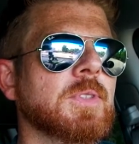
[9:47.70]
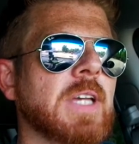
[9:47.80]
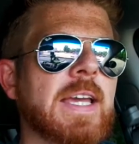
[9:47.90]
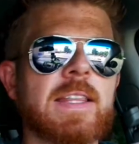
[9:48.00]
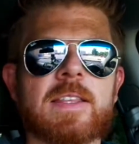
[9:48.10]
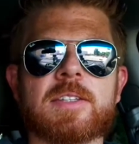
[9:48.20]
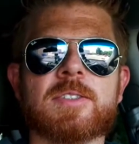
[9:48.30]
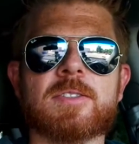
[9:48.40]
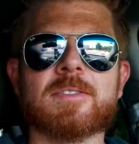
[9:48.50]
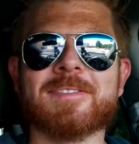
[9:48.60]
take
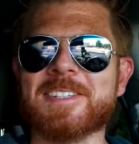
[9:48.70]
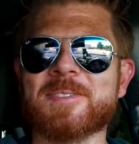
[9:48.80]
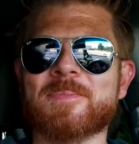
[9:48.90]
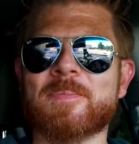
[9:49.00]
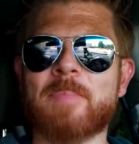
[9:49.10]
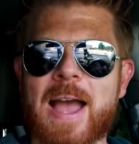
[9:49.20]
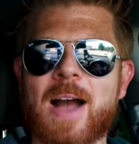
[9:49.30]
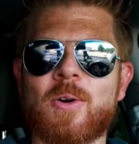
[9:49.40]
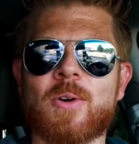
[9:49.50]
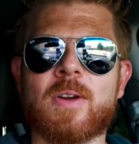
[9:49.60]
this
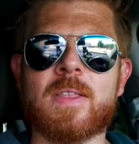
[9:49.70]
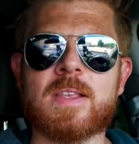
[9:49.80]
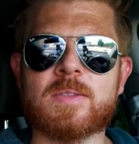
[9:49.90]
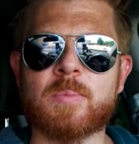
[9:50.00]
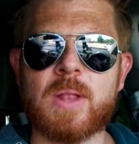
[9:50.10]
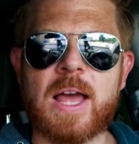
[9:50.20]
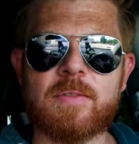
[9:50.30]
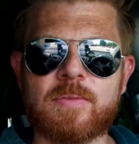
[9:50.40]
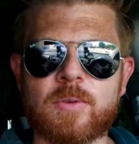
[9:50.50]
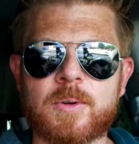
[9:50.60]
power and this
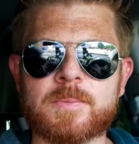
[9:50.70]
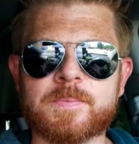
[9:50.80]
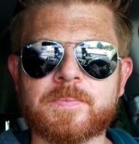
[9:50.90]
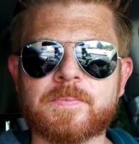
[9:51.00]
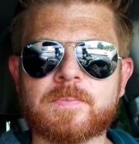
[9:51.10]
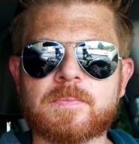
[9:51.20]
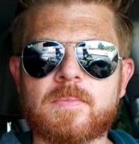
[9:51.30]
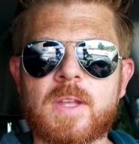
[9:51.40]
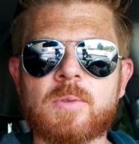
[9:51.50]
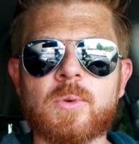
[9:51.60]
platform
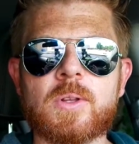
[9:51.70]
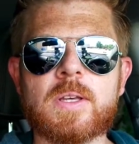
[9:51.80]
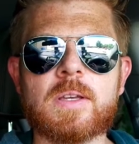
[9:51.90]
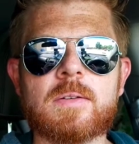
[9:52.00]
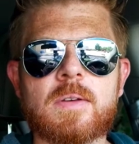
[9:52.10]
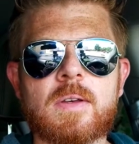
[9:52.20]
and really,